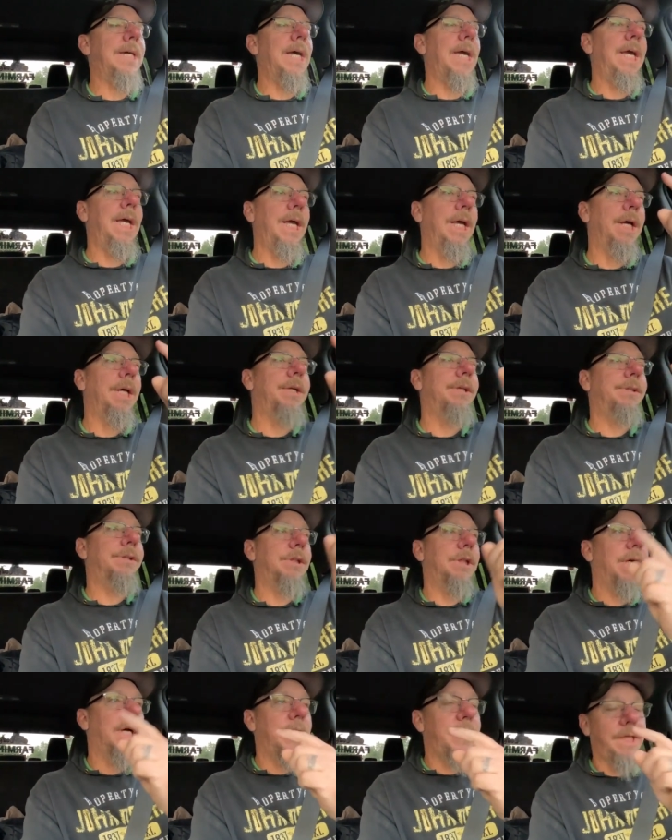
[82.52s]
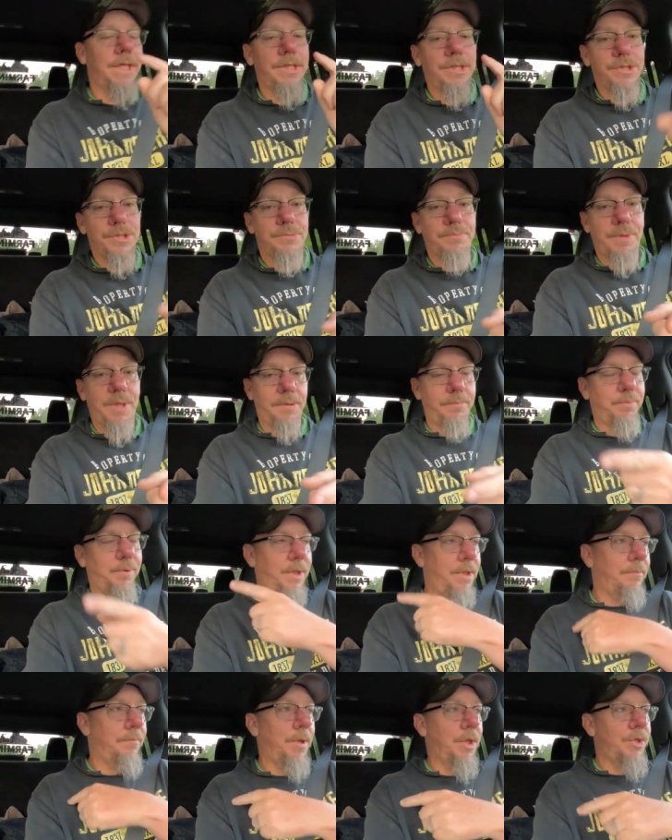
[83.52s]
And I need to spray
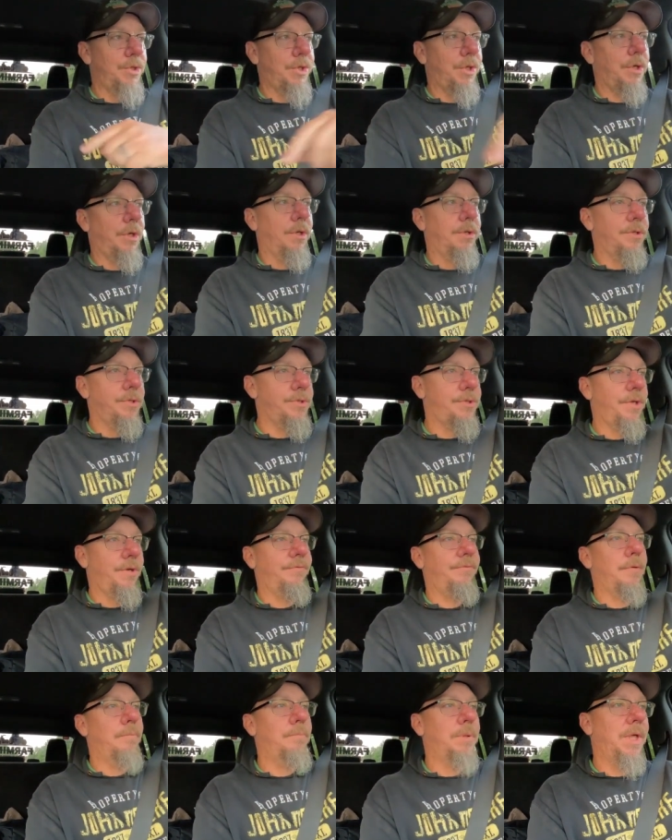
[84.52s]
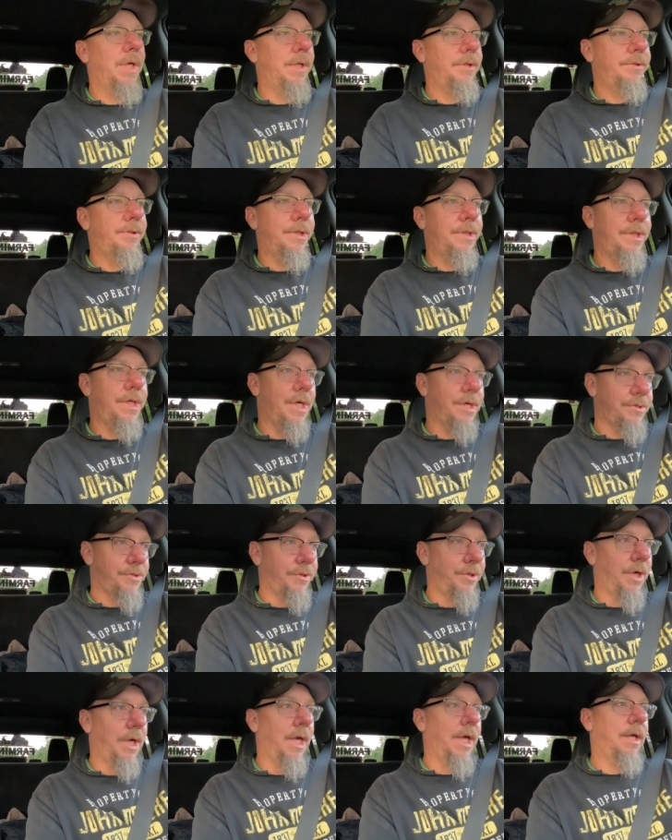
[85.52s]
pre-emergent on the stuff I planted
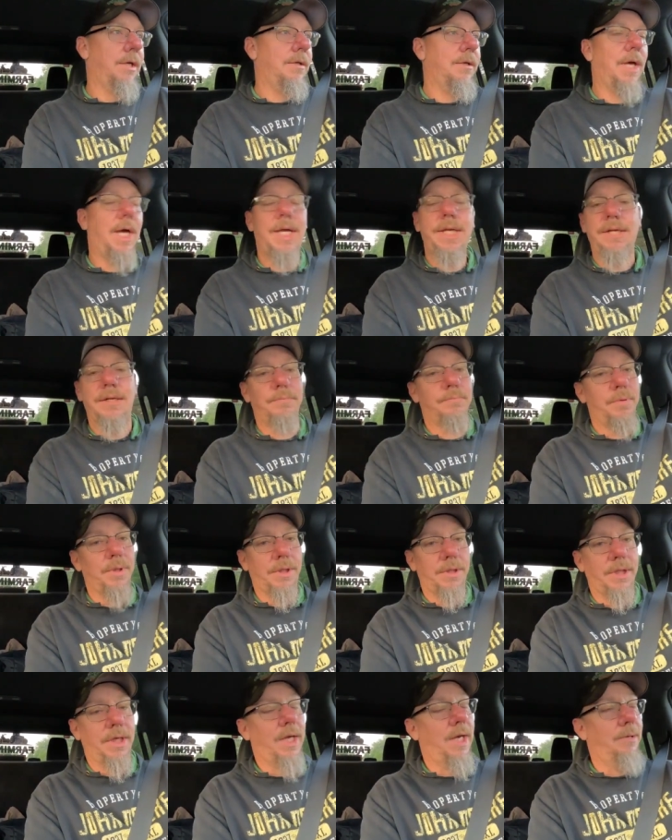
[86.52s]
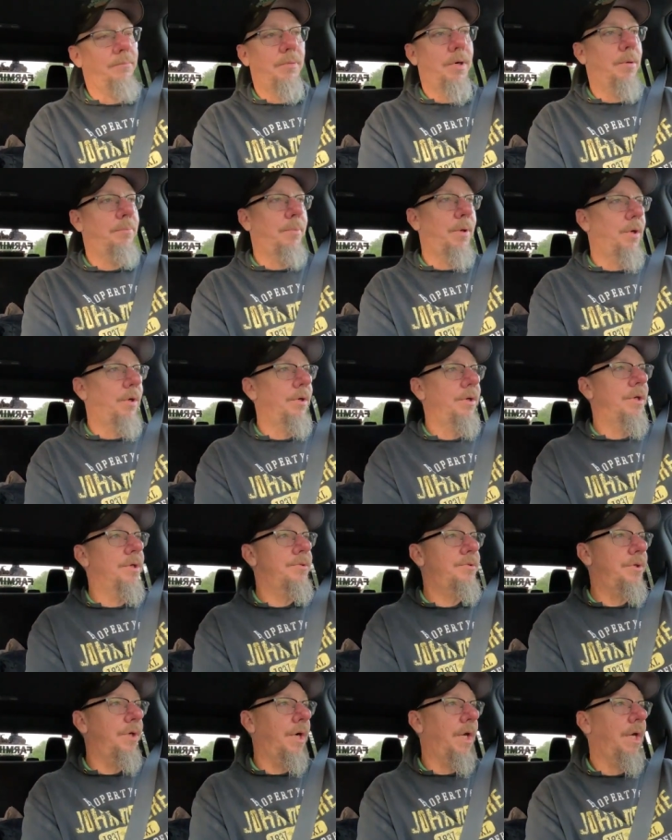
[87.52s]
yesterday. I didn't pick the camera up at all
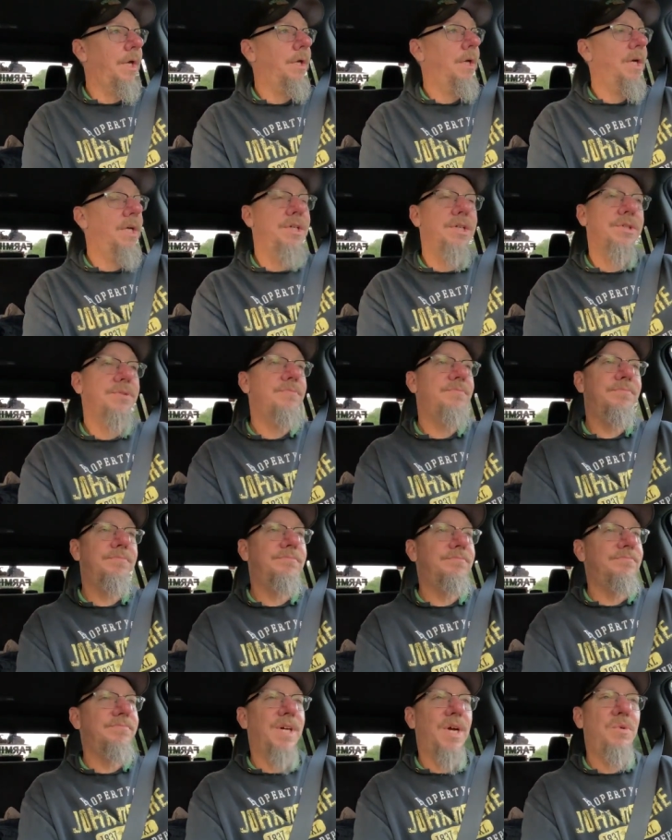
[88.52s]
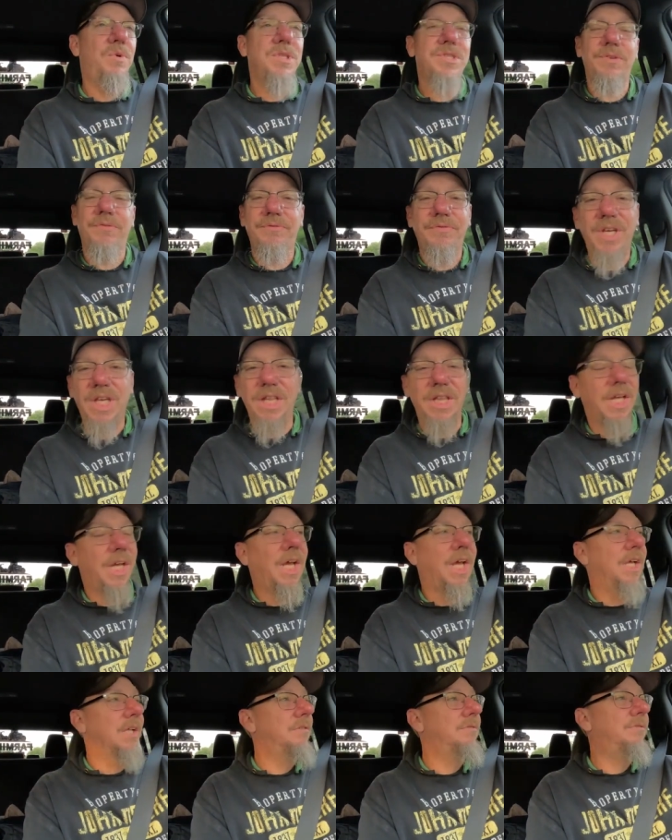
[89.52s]
yesterday. I wasn't feeling it.